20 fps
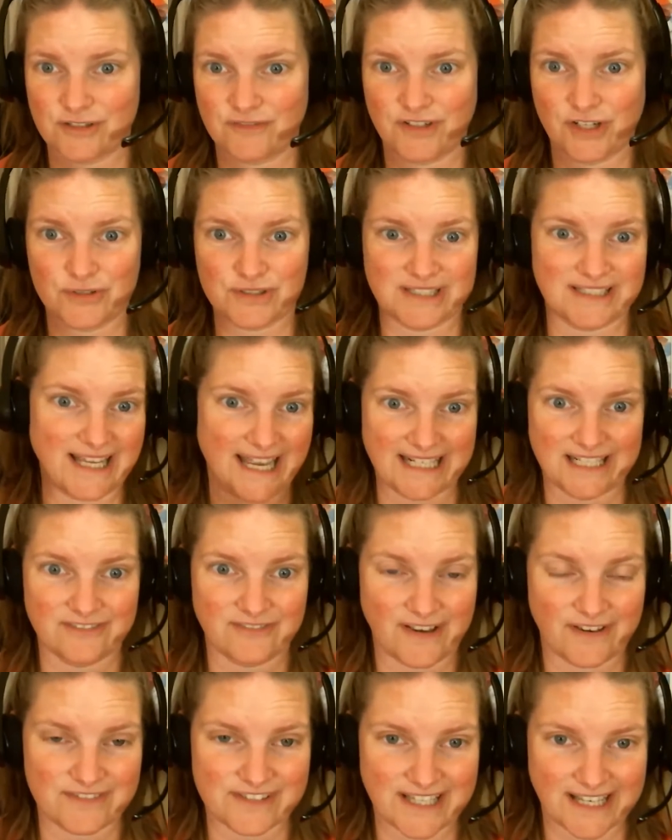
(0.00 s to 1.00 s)
video is
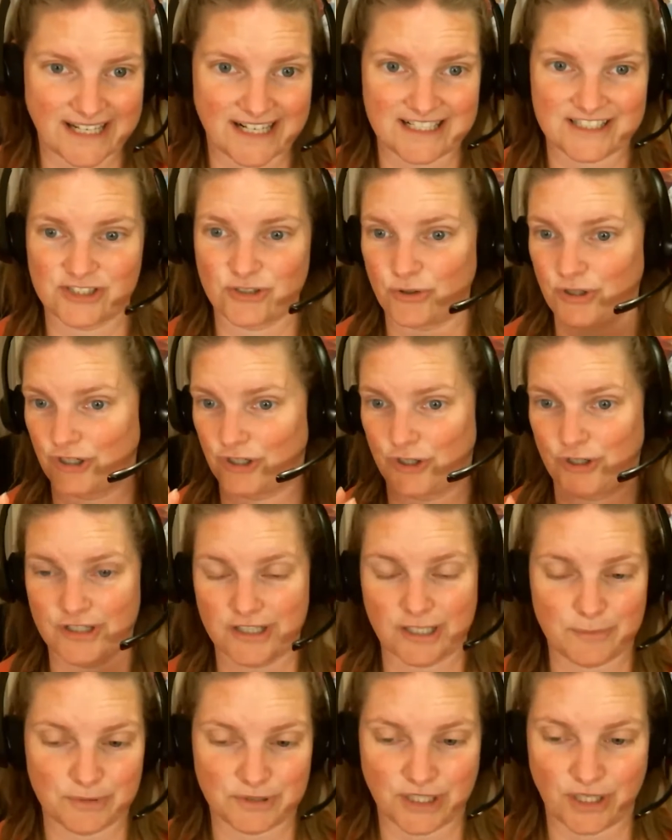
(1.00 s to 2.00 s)
95 seconds or
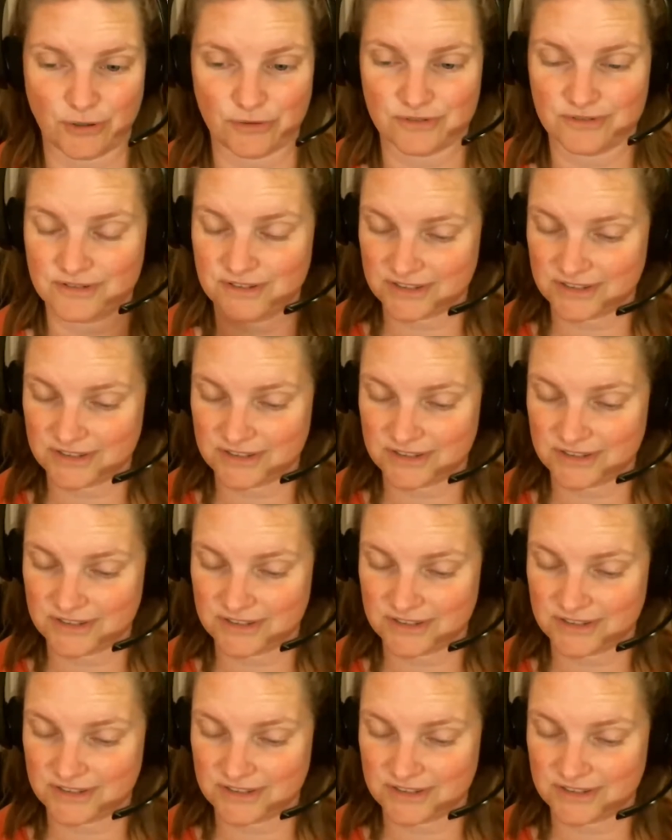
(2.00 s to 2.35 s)
couldn't upload.